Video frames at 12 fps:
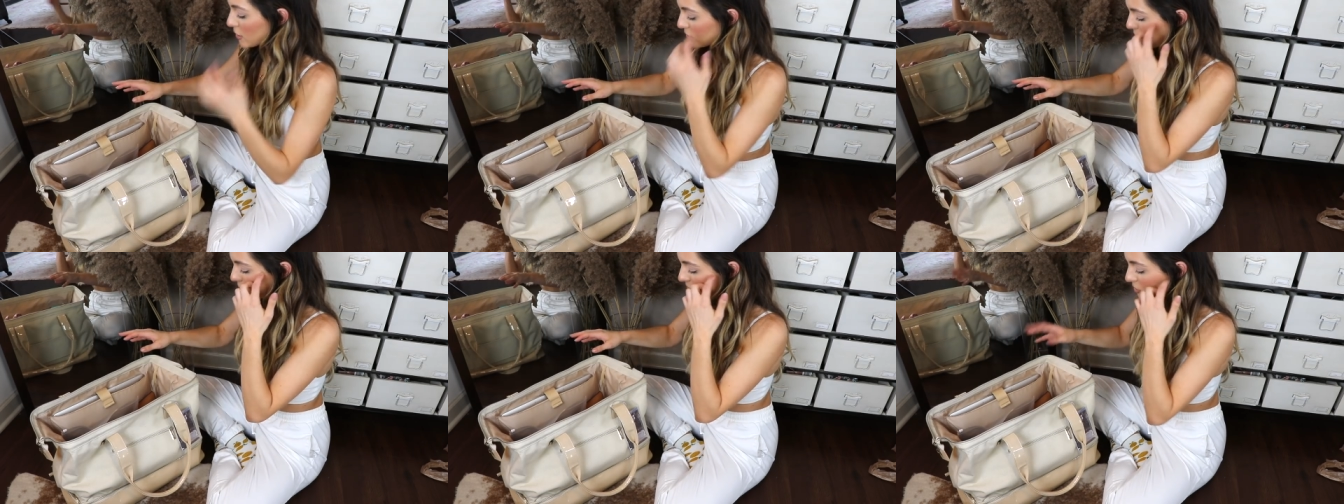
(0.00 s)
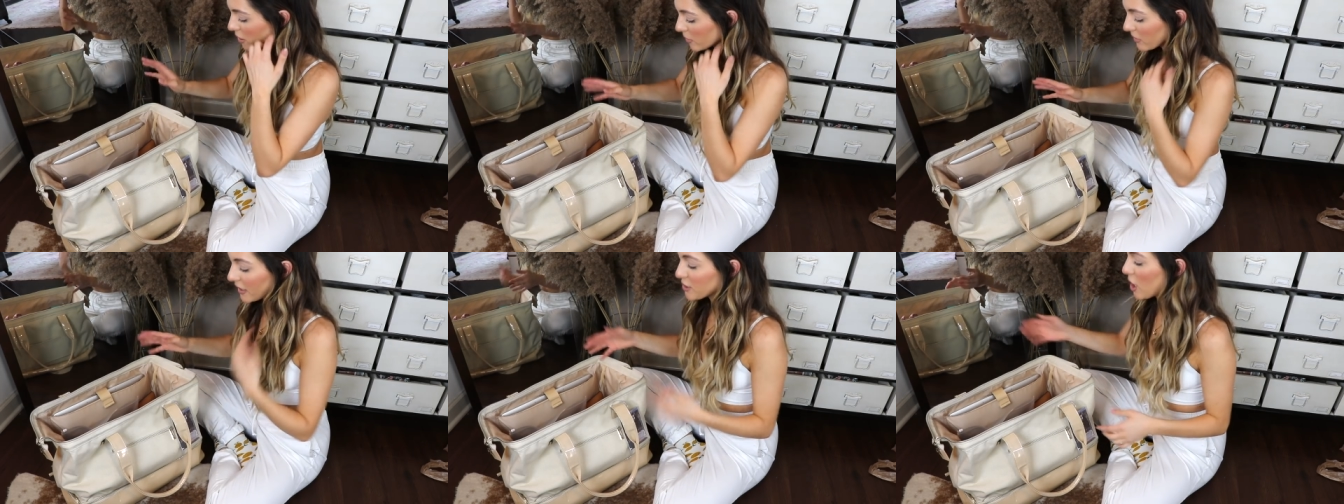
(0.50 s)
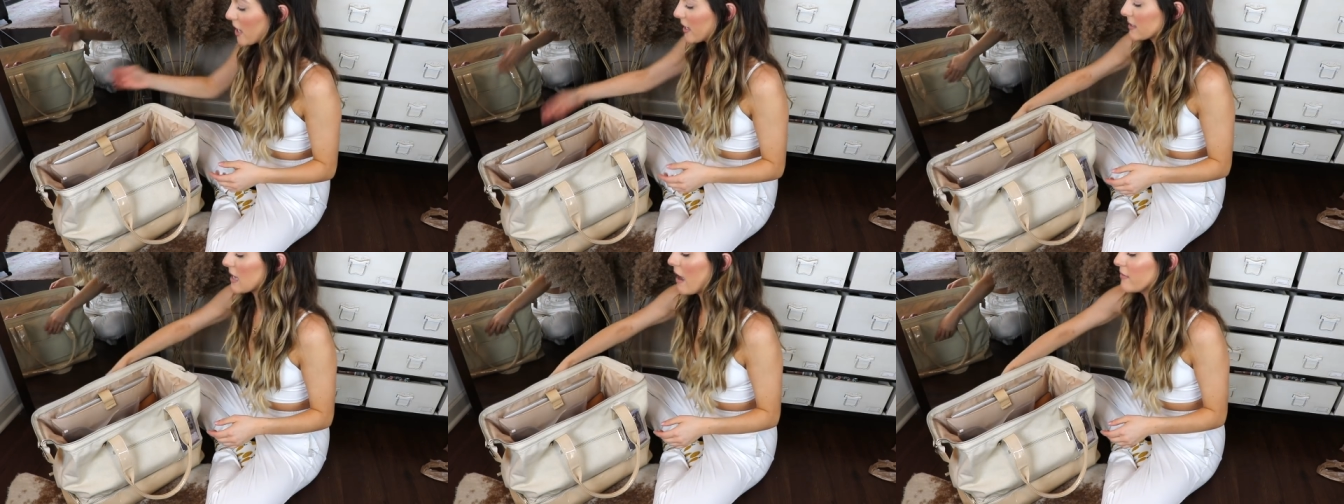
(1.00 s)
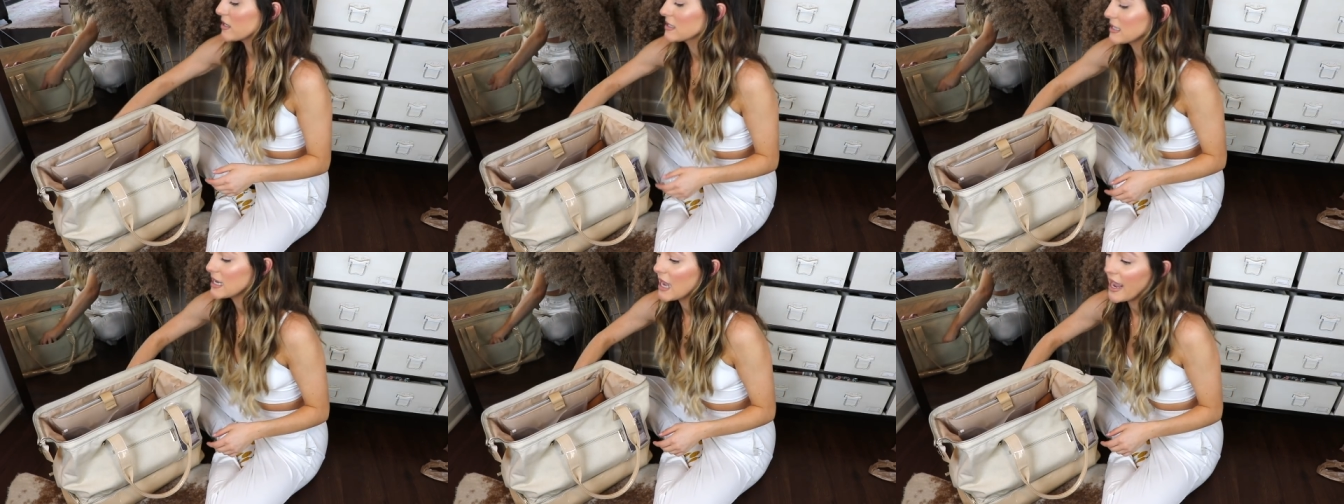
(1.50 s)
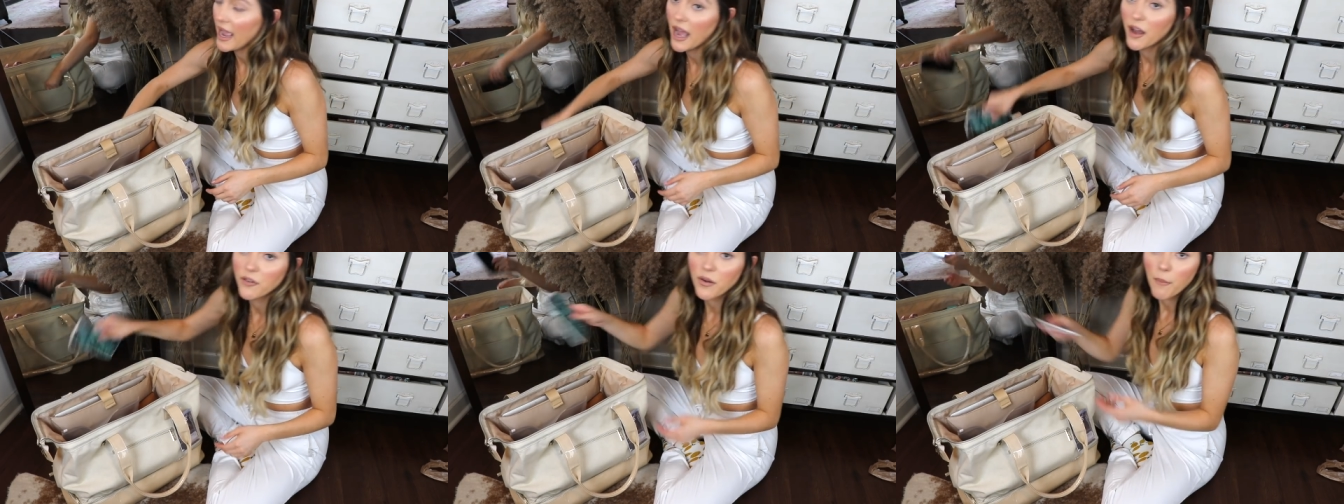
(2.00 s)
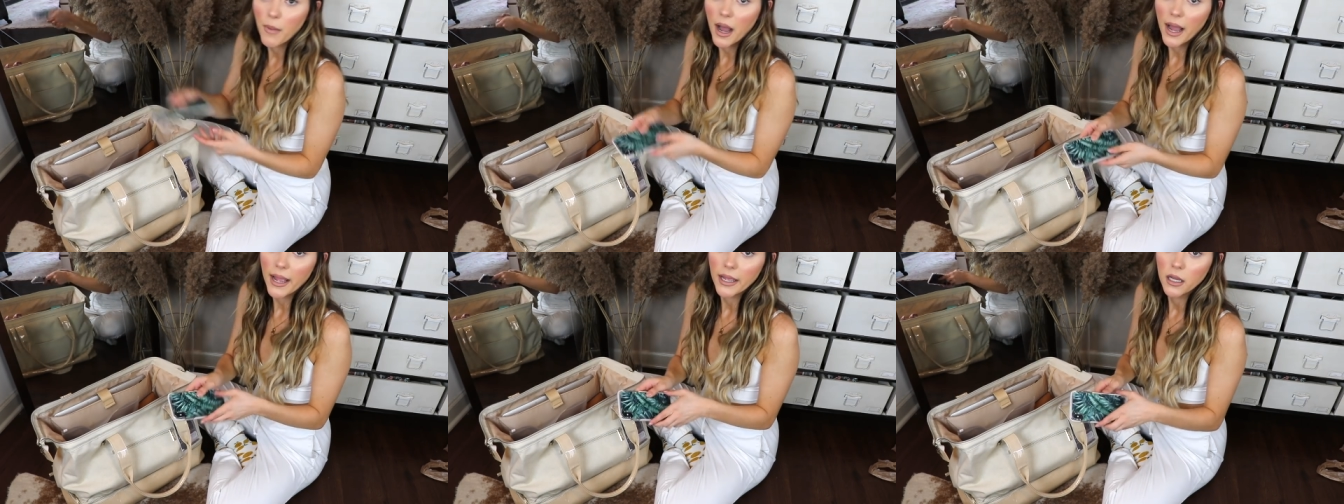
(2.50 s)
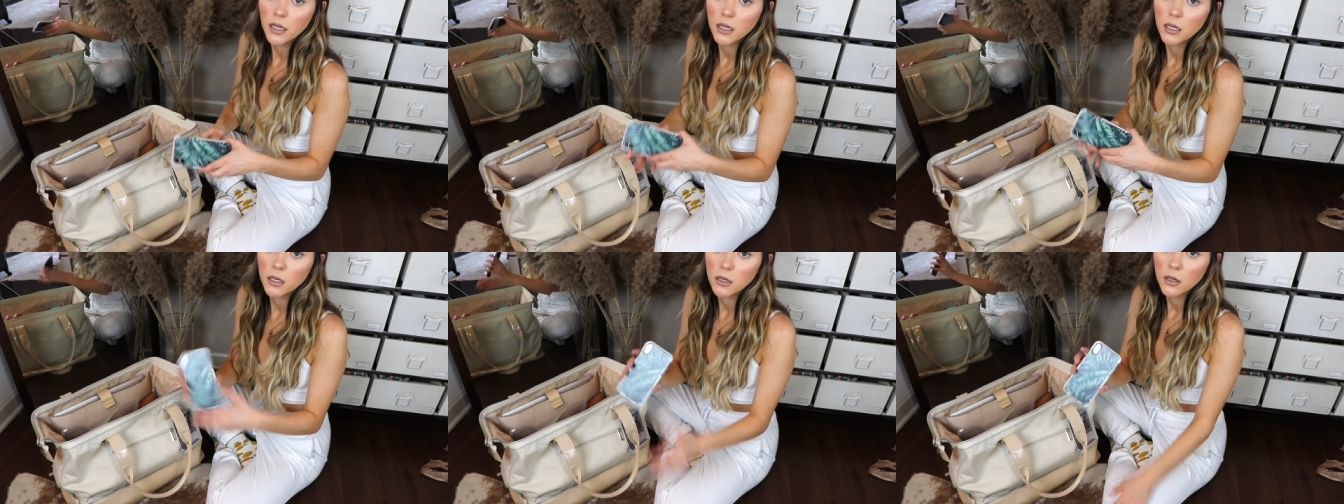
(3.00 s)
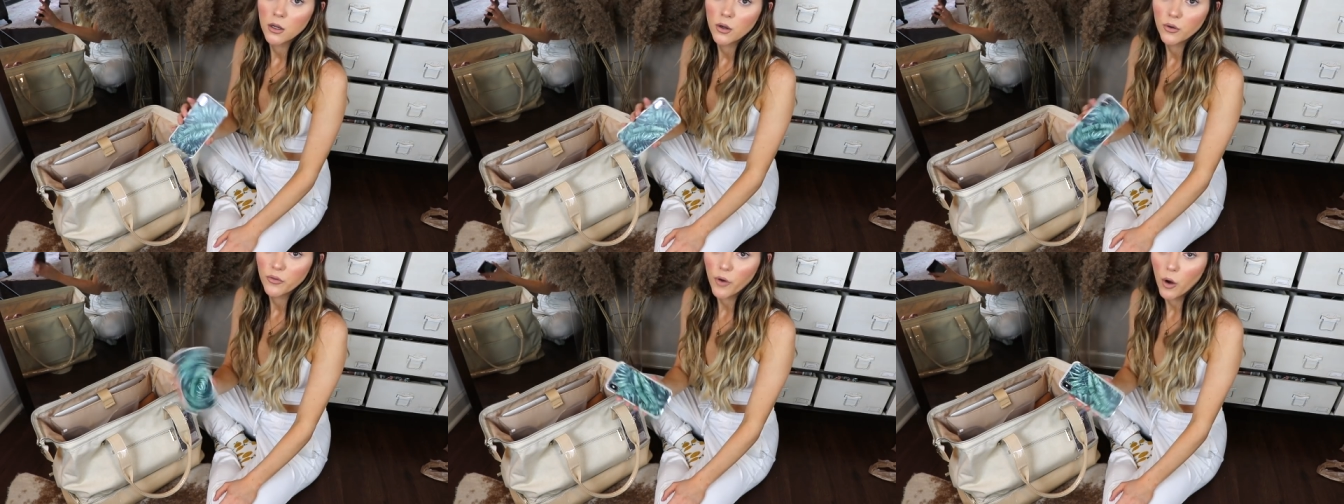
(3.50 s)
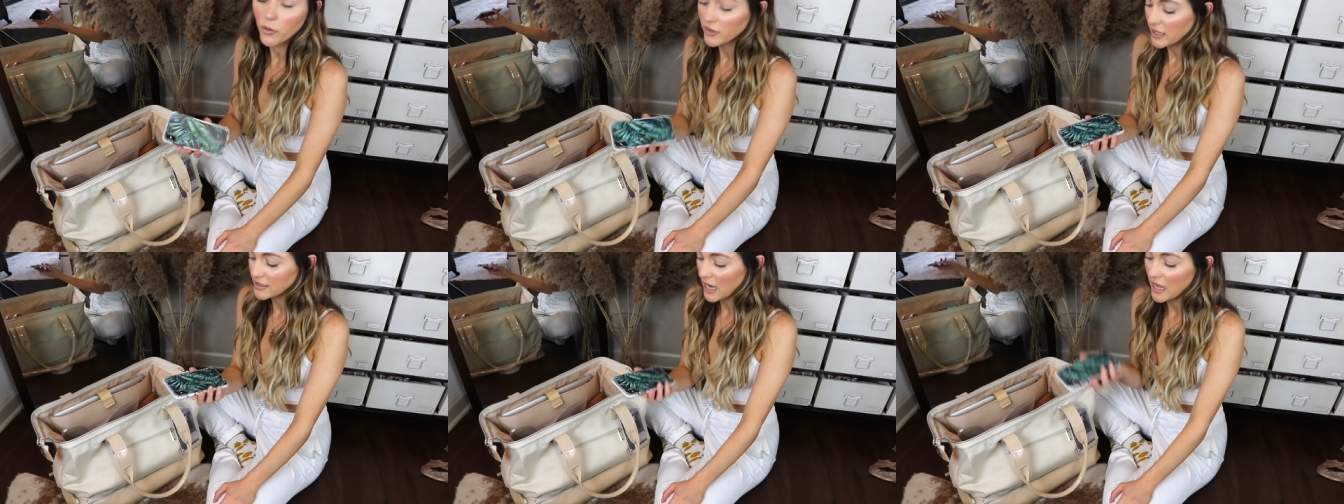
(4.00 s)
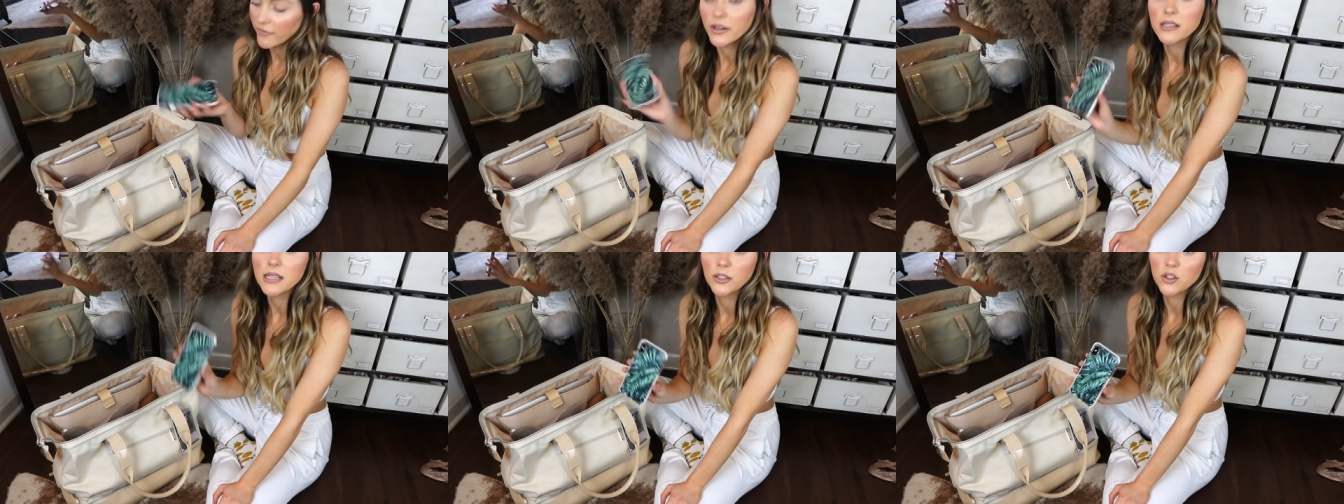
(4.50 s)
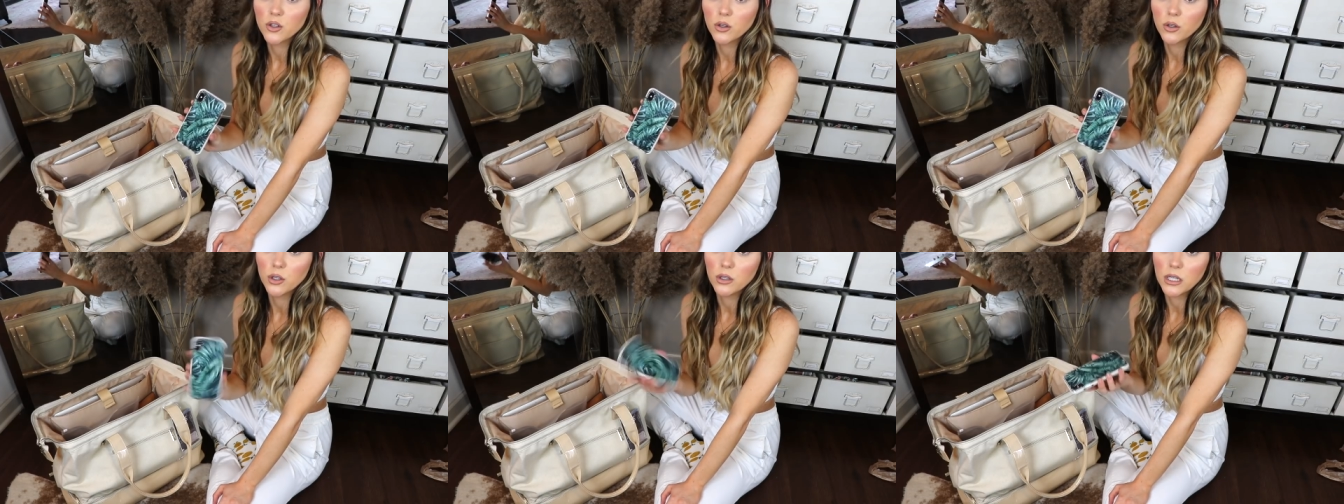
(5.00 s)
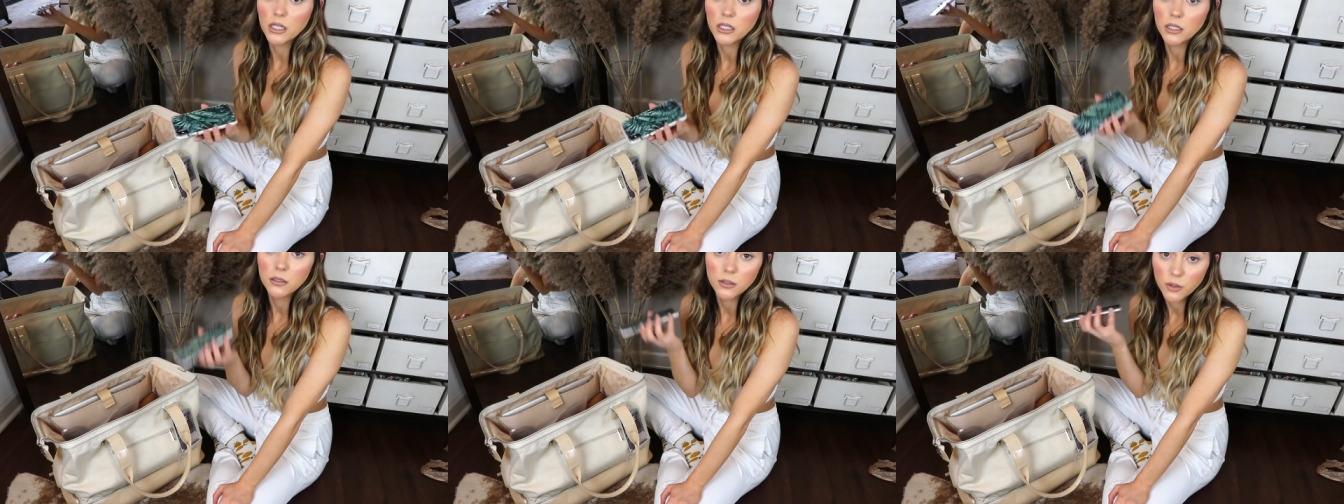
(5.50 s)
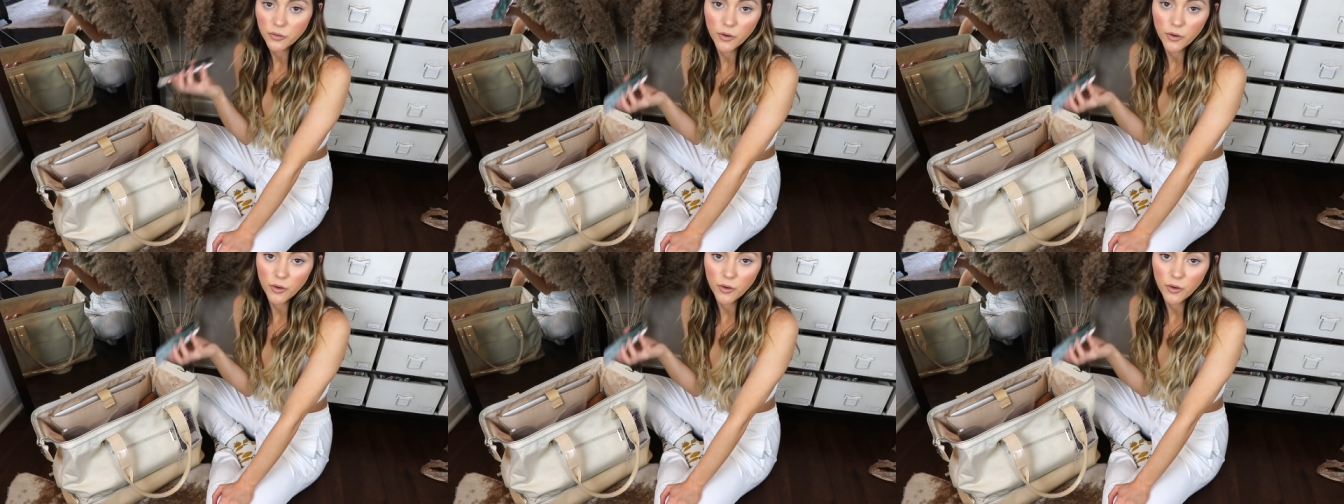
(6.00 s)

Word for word: So starting with electronics, obviously I have my phone, that's kind of an essential. You need your